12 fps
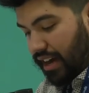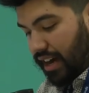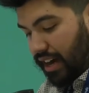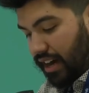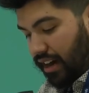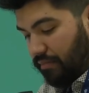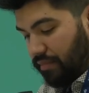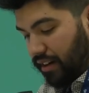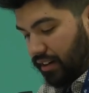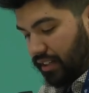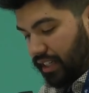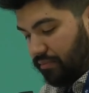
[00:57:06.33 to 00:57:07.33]
Our
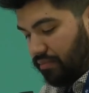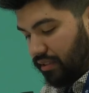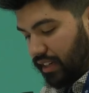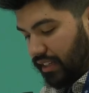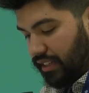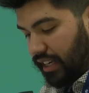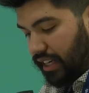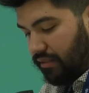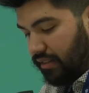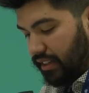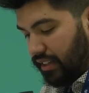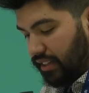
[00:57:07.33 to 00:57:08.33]
partnership will
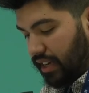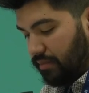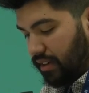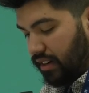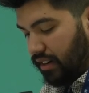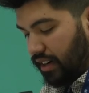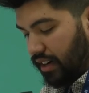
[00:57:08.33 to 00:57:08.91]
continue in the summer